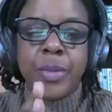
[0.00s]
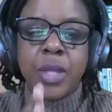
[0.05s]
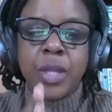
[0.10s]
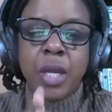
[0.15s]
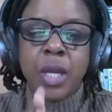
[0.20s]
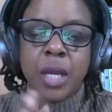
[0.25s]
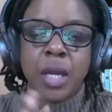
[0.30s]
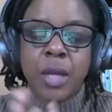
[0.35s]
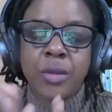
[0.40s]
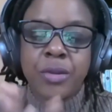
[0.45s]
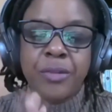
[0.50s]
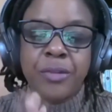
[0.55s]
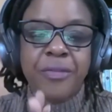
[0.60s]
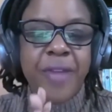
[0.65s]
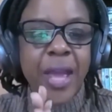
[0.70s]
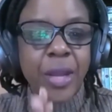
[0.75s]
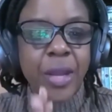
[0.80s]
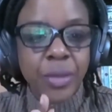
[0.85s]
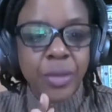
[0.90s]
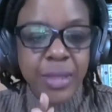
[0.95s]
the the
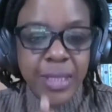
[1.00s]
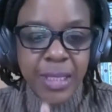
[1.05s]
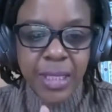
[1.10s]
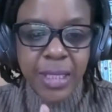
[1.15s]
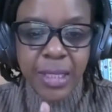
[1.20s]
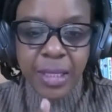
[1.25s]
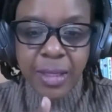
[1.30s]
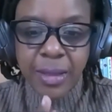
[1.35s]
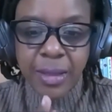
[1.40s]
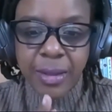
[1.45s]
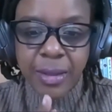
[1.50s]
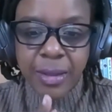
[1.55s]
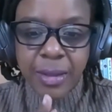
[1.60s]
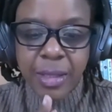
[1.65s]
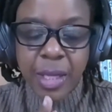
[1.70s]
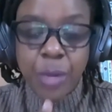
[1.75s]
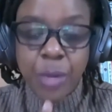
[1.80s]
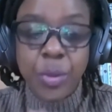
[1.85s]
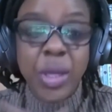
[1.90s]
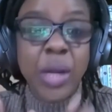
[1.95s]
faculty
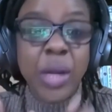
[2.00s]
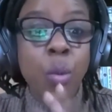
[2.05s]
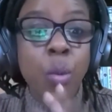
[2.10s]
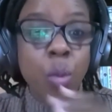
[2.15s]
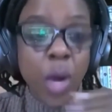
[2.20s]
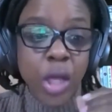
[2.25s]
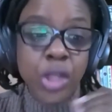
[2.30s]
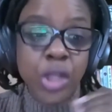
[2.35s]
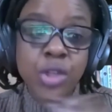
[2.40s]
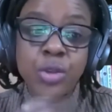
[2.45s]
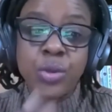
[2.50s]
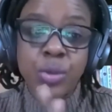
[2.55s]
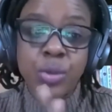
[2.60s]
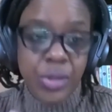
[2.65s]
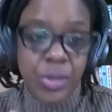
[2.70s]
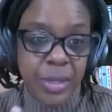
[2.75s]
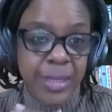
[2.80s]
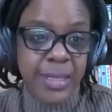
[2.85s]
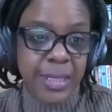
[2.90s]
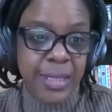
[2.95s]
they really want you
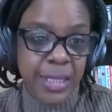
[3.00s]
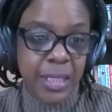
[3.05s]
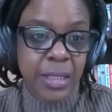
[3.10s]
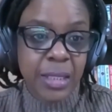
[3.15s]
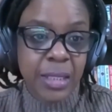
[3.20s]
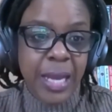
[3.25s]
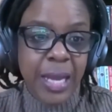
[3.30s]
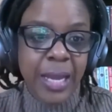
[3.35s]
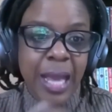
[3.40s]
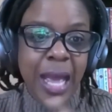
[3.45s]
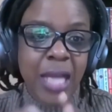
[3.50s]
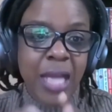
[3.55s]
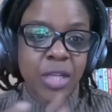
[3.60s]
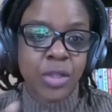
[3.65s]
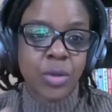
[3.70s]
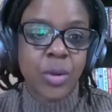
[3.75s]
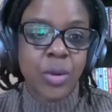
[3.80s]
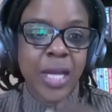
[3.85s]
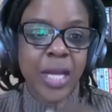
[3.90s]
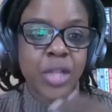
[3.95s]
to succeed. Like
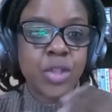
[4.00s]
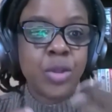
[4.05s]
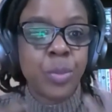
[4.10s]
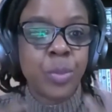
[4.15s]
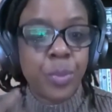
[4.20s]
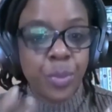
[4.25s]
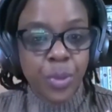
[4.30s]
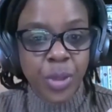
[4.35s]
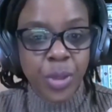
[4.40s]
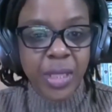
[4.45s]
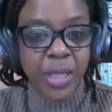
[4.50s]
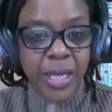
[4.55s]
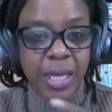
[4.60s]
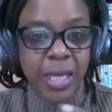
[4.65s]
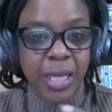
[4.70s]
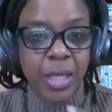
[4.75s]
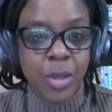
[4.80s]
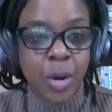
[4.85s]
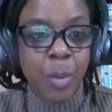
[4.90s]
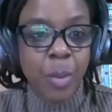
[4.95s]
as long as you put
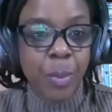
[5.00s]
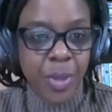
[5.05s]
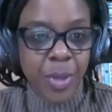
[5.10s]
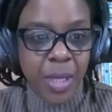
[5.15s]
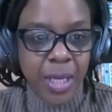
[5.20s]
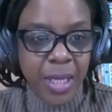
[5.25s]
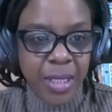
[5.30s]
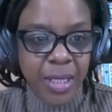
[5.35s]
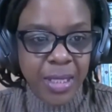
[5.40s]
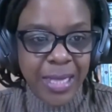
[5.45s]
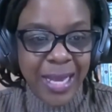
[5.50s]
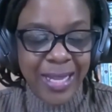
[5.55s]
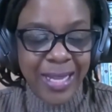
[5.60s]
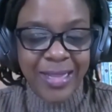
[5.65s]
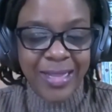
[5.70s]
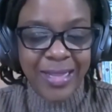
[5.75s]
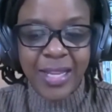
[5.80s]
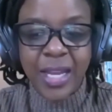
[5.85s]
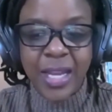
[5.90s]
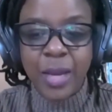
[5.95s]
in your part,
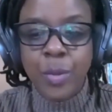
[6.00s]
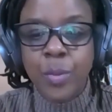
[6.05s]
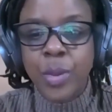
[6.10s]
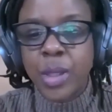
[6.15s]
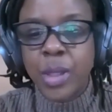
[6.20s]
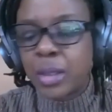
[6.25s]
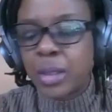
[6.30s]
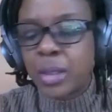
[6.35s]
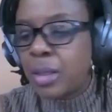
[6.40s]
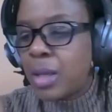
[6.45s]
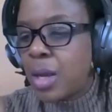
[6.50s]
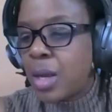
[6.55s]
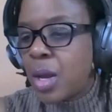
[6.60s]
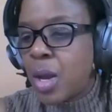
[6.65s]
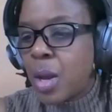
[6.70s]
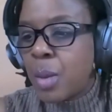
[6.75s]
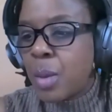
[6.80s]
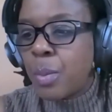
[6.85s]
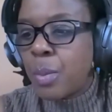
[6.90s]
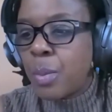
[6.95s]
like they will
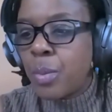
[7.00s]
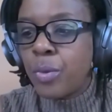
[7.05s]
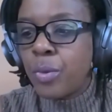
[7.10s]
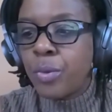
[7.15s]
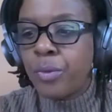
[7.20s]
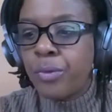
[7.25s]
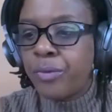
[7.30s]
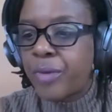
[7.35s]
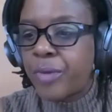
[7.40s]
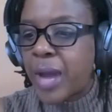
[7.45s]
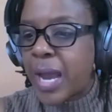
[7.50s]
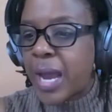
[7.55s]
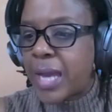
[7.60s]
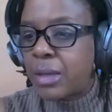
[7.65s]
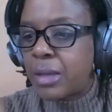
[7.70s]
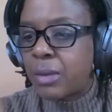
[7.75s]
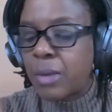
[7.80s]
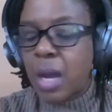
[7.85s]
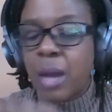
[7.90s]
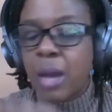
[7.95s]
move.
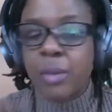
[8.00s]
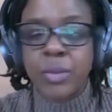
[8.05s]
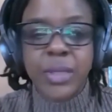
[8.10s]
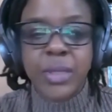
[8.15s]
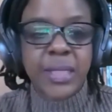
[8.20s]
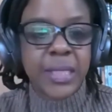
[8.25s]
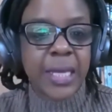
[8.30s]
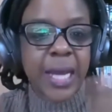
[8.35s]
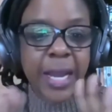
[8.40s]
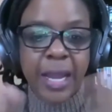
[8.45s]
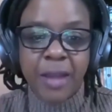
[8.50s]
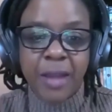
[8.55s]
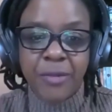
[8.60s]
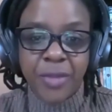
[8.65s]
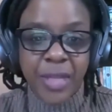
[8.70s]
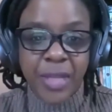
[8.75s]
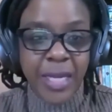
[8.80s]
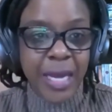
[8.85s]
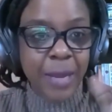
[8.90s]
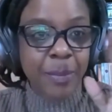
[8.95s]
I I would say like
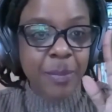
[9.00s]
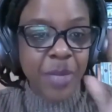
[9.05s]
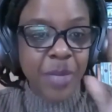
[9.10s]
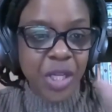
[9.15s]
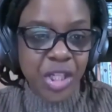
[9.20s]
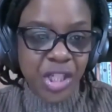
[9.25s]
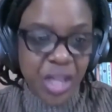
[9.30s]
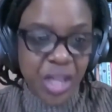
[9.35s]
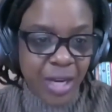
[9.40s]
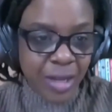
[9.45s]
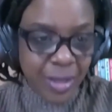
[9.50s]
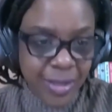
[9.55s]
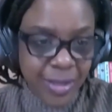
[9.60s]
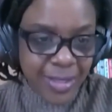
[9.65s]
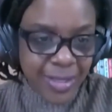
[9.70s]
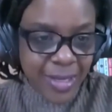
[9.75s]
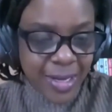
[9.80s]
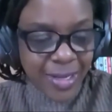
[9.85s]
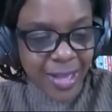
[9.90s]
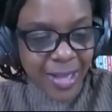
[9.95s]
everything. Like
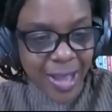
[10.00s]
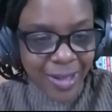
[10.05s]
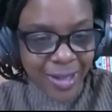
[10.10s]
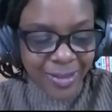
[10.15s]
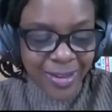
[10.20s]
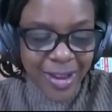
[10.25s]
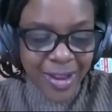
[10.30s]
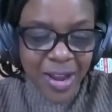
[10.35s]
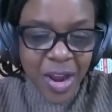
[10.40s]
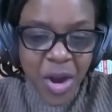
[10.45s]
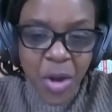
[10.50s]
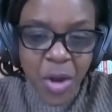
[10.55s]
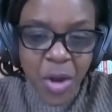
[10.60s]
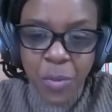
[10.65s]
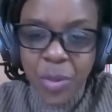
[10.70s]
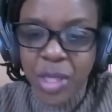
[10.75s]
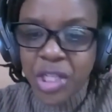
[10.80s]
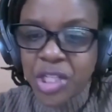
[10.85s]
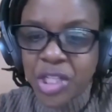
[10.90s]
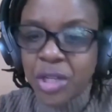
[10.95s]
Michelle said that
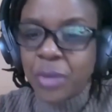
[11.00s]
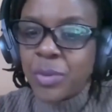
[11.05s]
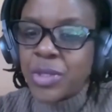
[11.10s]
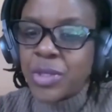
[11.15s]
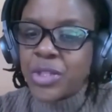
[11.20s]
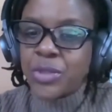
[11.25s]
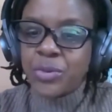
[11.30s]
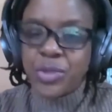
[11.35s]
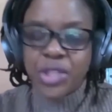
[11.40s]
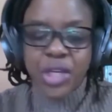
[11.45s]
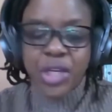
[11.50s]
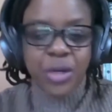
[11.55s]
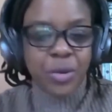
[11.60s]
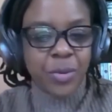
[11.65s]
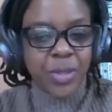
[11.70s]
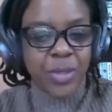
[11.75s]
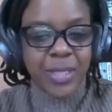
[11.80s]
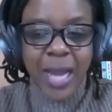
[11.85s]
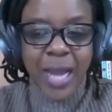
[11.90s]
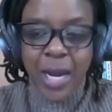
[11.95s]
Rachel was too
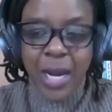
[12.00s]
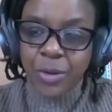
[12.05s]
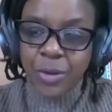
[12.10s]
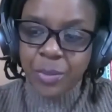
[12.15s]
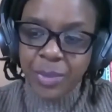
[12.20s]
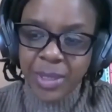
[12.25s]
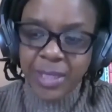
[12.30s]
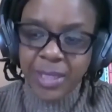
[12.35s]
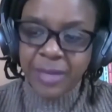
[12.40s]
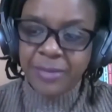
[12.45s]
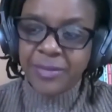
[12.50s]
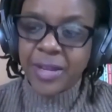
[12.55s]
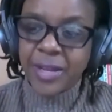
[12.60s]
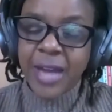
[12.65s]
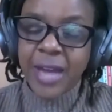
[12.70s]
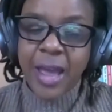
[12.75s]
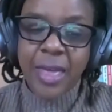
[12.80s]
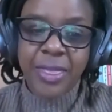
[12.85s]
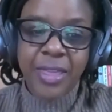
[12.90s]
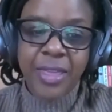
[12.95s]
generous. I don't believe
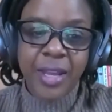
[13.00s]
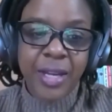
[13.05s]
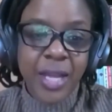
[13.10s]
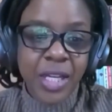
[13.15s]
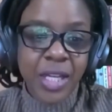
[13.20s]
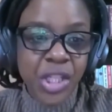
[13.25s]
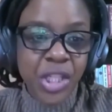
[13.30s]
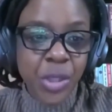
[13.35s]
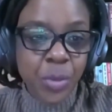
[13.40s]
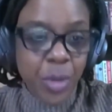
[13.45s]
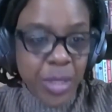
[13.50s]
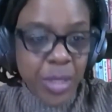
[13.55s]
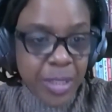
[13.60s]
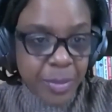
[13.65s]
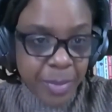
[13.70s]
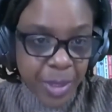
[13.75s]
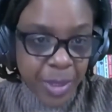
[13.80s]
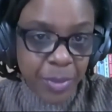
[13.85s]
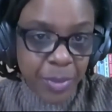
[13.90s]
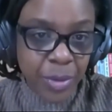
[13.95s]
that. I think like she
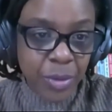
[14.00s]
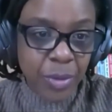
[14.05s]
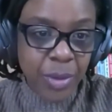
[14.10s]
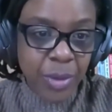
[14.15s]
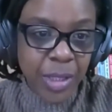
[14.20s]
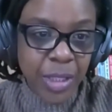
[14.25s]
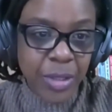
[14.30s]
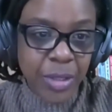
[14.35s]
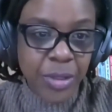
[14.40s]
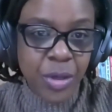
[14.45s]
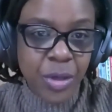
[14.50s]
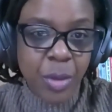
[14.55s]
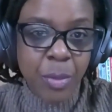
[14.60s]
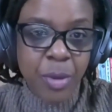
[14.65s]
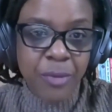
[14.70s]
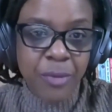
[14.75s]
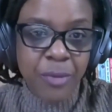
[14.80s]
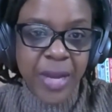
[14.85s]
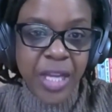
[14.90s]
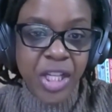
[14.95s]
works miracle in the
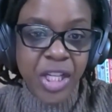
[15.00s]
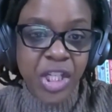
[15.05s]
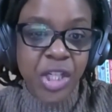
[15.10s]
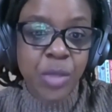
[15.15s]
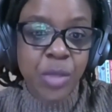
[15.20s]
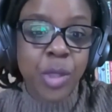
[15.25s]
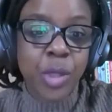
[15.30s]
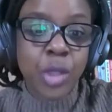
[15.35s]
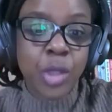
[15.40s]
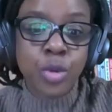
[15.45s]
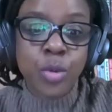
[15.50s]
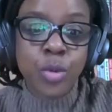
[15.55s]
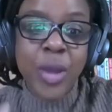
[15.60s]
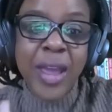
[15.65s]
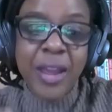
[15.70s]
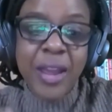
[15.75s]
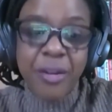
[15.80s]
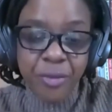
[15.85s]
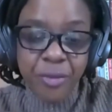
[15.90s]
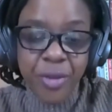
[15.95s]
term of like she will do
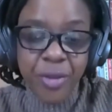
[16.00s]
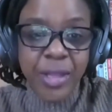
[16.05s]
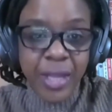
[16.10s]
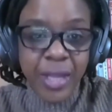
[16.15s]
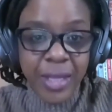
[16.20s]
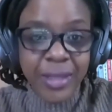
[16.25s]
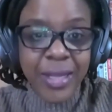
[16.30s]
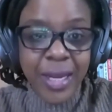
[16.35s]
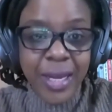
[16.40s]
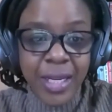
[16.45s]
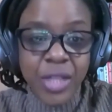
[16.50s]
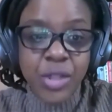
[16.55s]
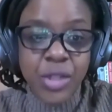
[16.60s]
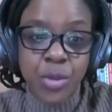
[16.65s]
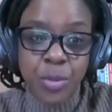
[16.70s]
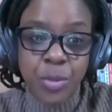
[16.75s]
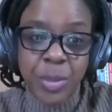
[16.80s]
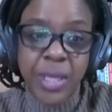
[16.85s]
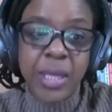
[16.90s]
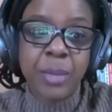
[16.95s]
everything that
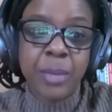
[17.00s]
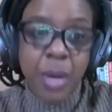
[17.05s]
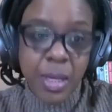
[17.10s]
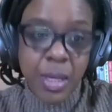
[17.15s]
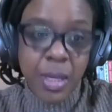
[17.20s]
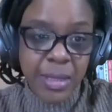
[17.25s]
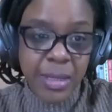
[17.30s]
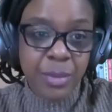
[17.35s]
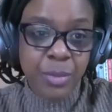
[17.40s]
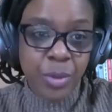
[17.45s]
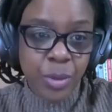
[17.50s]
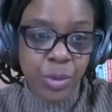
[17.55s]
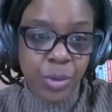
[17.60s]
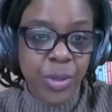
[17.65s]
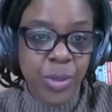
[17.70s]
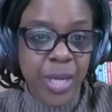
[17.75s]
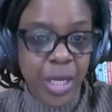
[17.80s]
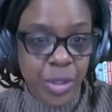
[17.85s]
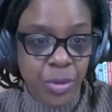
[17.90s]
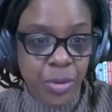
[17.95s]
is humanly possible
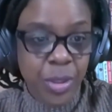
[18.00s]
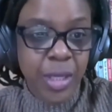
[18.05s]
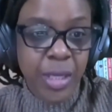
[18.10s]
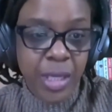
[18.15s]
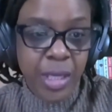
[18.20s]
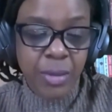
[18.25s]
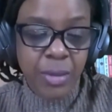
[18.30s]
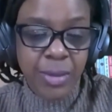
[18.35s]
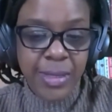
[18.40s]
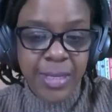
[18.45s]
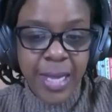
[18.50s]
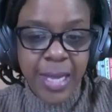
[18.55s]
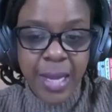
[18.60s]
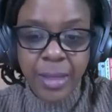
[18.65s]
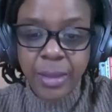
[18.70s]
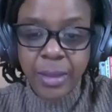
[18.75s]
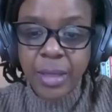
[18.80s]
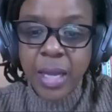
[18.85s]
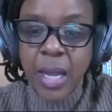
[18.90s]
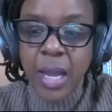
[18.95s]
to get your clinical
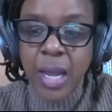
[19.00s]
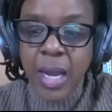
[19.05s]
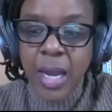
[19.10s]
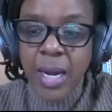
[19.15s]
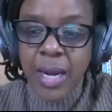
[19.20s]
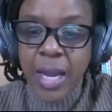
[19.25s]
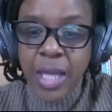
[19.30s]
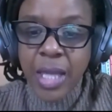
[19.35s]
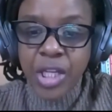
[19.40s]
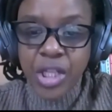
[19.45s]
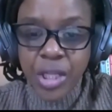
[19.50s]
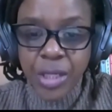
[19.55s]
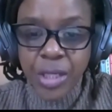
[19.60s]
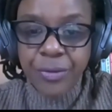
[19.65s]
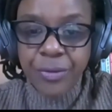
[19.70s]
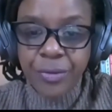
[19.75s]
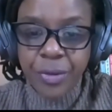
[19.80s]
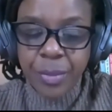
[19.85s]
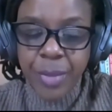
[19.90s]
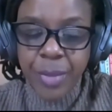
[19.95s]
site, like she did